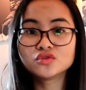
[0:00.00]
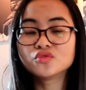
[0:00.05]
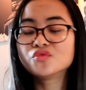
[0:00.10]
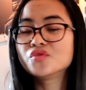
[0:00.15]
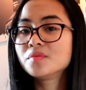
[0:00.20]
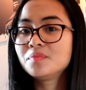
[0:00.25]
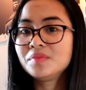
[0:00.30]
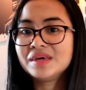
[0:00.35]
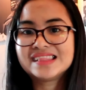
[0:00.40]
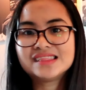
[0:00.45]
to
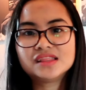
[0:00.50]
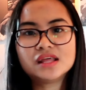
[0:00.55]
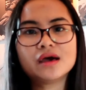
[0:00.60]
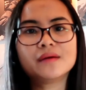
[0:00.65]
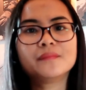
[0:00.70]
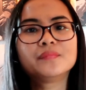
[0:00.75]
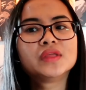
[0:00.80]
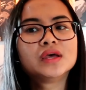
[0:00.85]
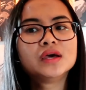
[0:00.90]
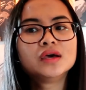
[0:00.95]
repeat
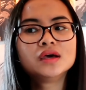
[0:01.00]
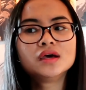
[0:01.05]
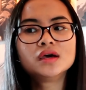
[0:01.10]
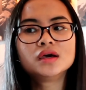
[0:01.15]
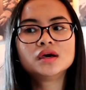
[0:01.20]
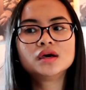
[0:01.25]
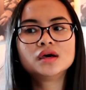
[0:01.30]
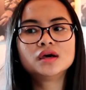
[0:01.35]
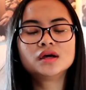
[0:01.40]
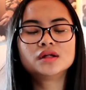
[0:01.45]
them.
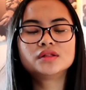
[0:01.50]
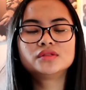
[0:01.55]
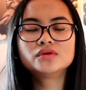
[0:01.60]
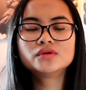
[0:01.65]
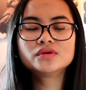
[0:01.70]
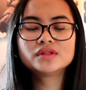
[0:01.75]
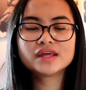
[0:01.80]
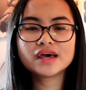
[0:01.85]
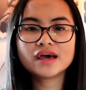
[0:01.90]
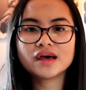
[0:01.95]

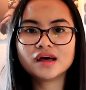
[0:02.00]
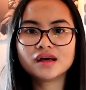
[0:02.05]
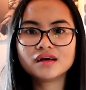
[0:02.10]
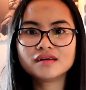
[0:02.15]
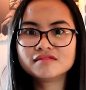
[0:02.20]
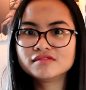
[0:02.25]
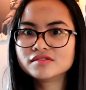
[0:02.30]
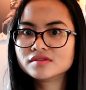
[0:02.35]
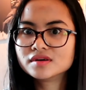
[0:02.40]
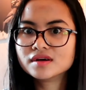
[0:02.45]
Don't
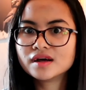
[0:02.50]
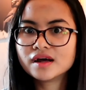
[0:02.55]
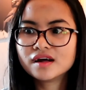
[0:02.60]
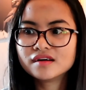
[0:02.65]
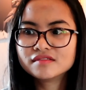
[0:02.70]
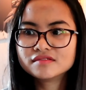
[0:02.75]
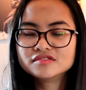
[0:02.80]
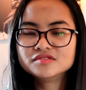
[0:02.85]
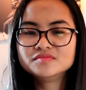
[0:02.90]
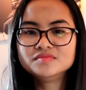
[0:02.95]

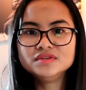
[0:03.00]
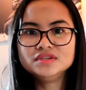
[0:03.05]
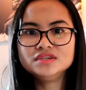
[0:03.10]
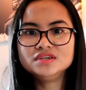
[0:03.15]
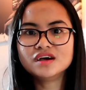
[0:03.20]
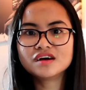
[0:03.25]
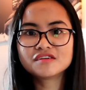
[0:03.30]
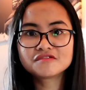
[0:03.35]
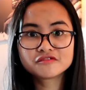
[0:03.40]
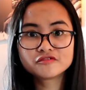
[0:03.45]
ever
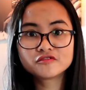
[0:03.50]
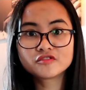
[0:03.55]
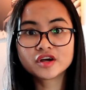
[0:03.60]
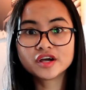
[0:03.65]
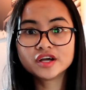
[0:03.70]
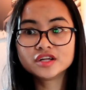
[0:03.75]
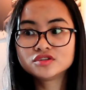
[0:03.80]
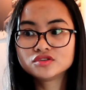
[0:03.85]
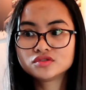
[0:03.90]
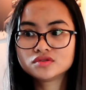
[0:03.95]
be
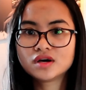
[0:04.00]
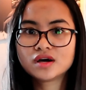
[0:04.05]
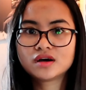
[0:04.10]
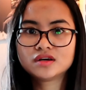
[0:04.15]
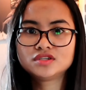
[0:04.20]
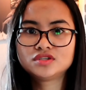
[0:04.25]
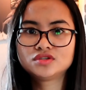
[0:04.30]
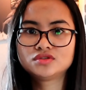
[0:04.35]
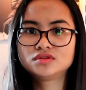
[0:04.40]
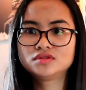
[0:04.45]
afraid to
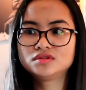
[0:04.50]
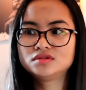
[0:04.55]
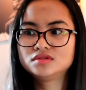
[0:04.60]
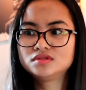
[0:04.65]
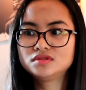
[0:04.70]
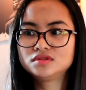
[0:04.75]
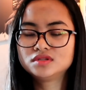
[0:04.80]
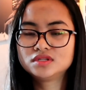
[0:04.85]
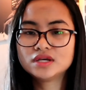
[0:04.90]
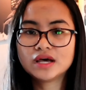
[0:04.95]
ask
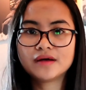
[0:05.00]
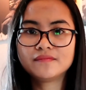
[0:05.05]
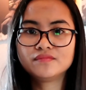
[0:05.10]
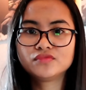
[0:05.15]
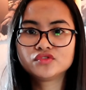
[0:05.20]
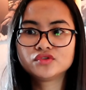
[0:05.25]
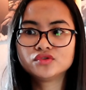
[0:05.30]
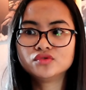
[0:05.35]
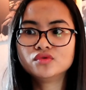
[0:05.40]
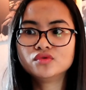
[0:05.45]
them to